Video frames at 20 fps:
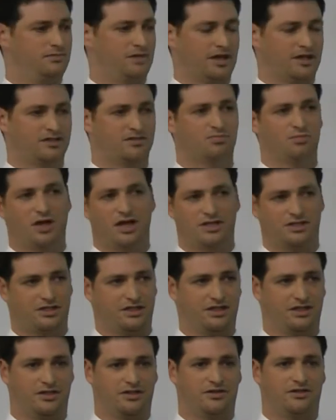
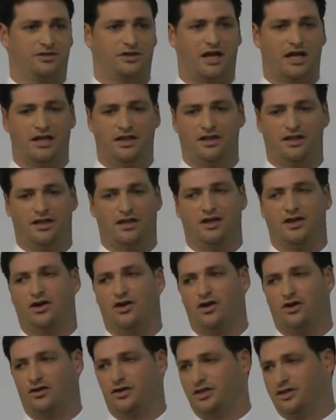expression or anything at
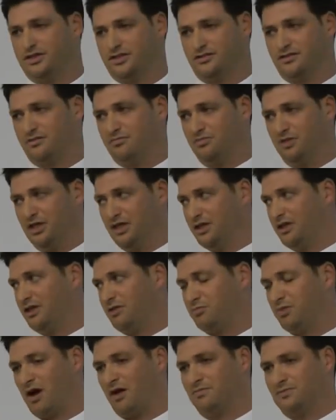all, it just
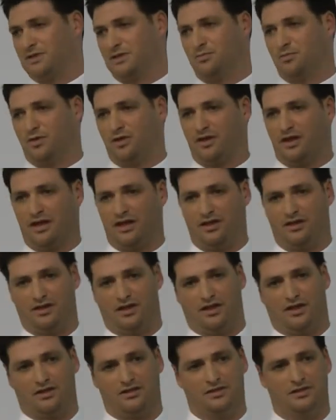immediately pops up with
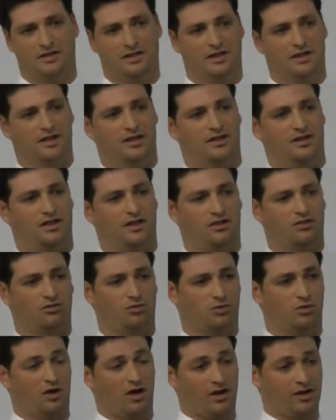anything that you
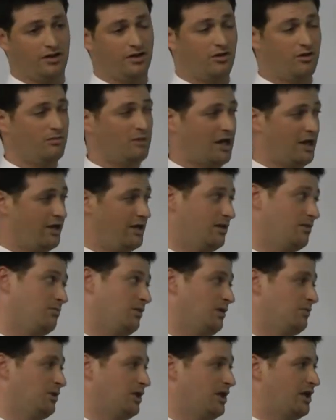would want to know about it, and
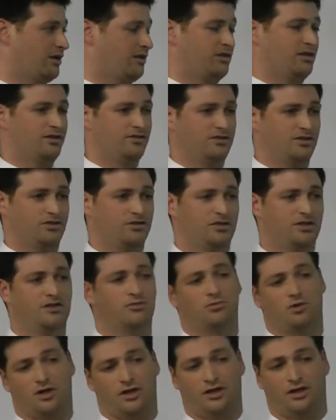maybe a lot of things that you
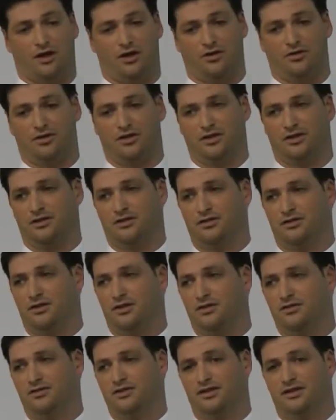didn't want to know or
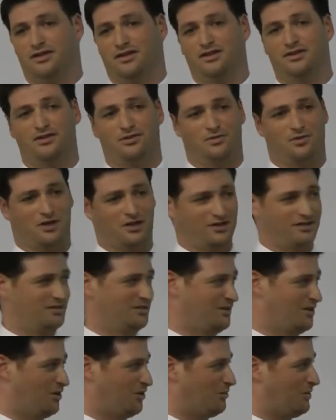didn't think you wanted
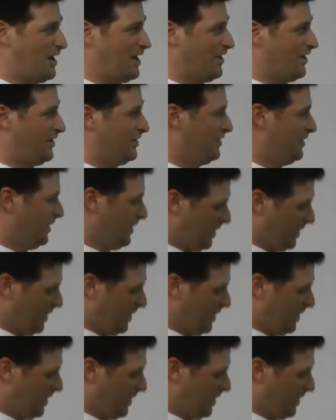to know about it.